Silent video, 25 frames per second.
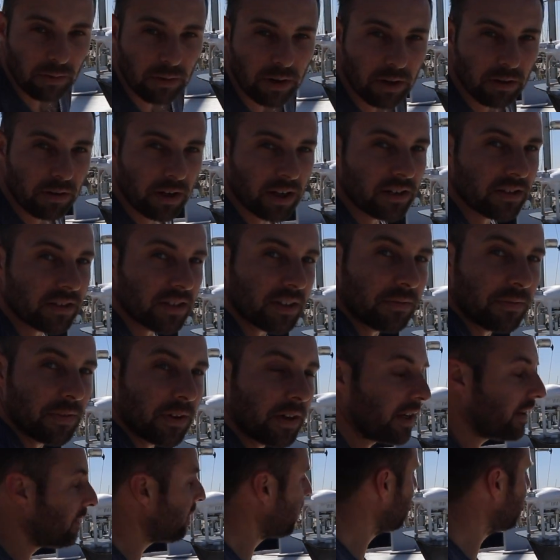a real hissy
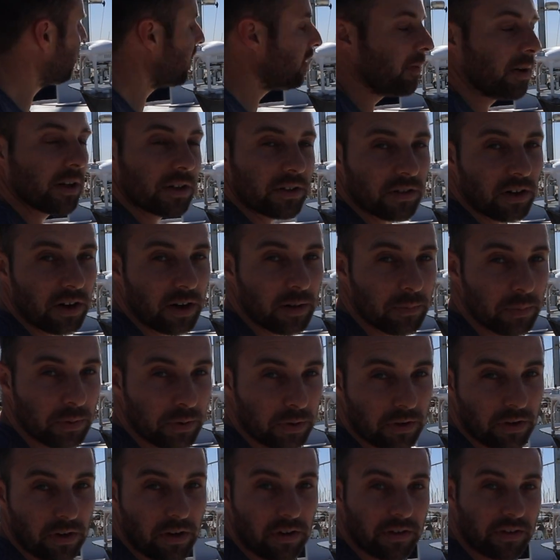fit every time I try and
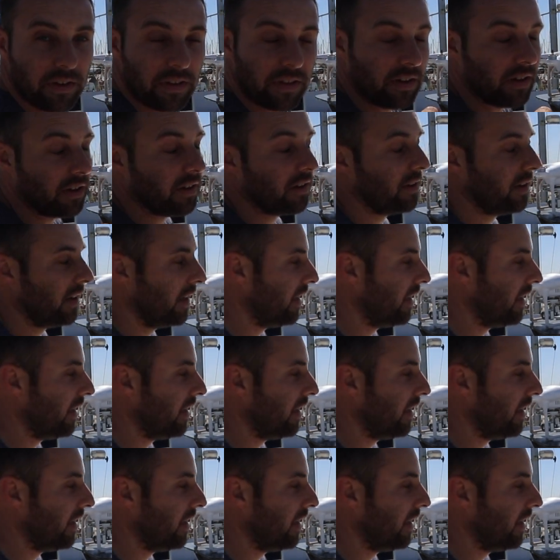put it onto the